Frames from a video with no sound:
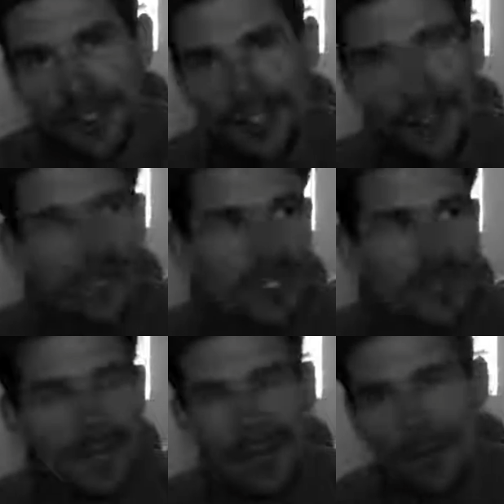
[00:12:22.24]
Only so she
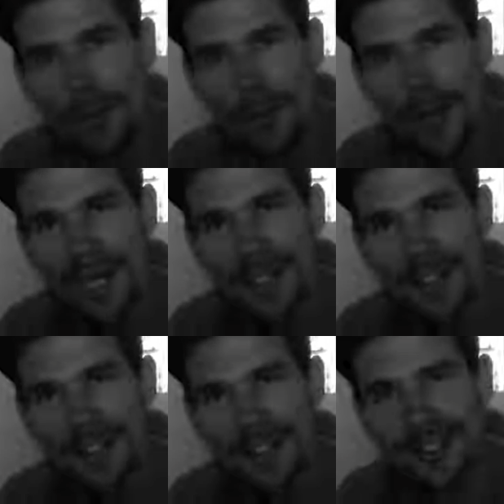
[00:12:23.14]
may make more money.
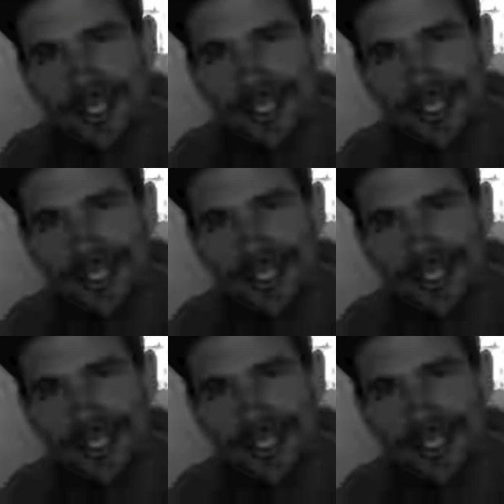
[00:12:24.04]
Like, you